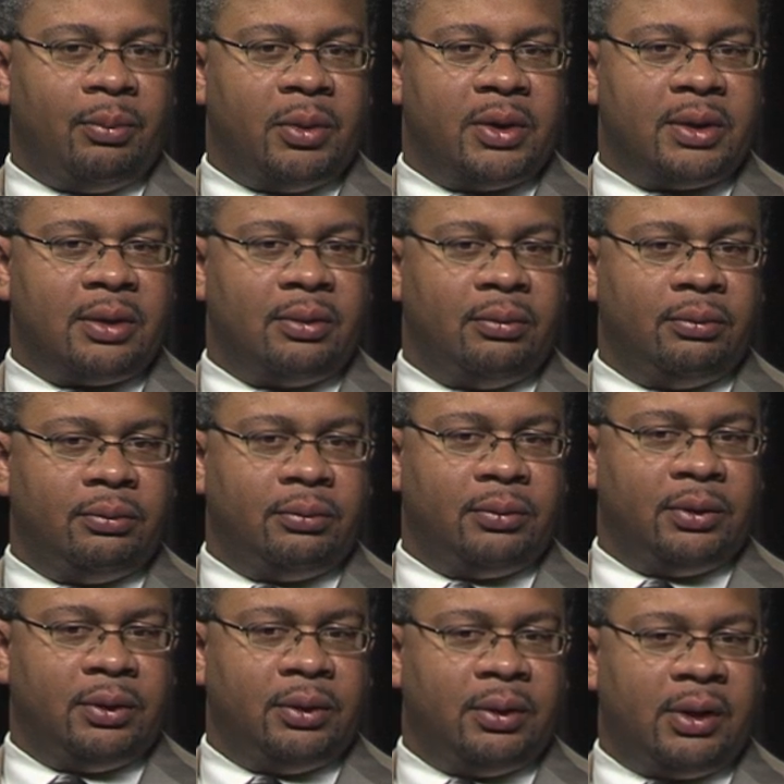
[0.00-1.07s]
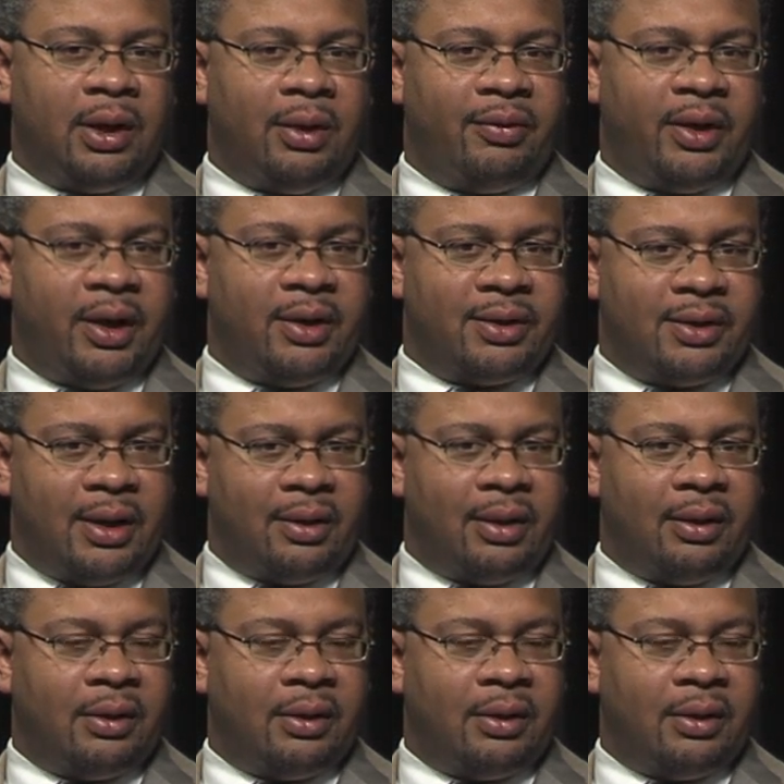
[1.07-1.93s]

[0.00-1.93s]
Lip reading: the caveat is that they